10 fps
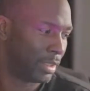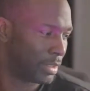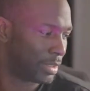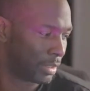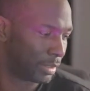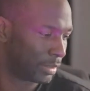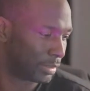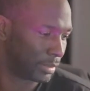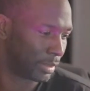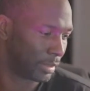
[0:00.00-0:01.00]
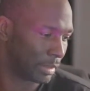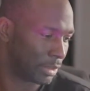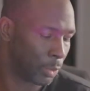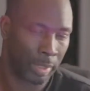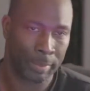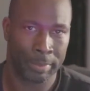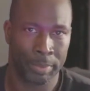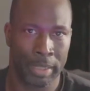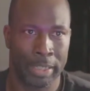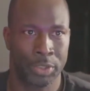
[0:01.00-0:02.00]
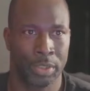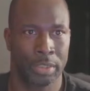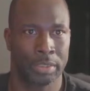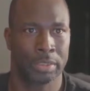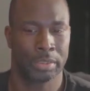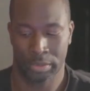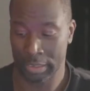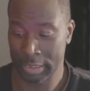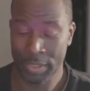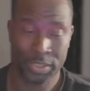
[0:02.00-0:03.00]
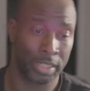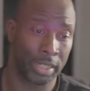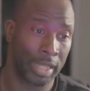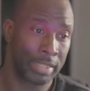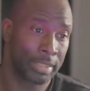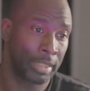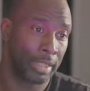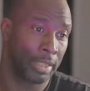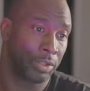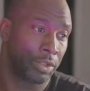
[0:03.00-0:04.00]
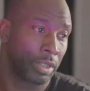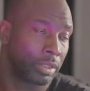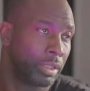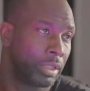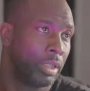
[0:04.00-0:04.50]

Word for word: to to so many people got trucks, especially the non CDL trucks.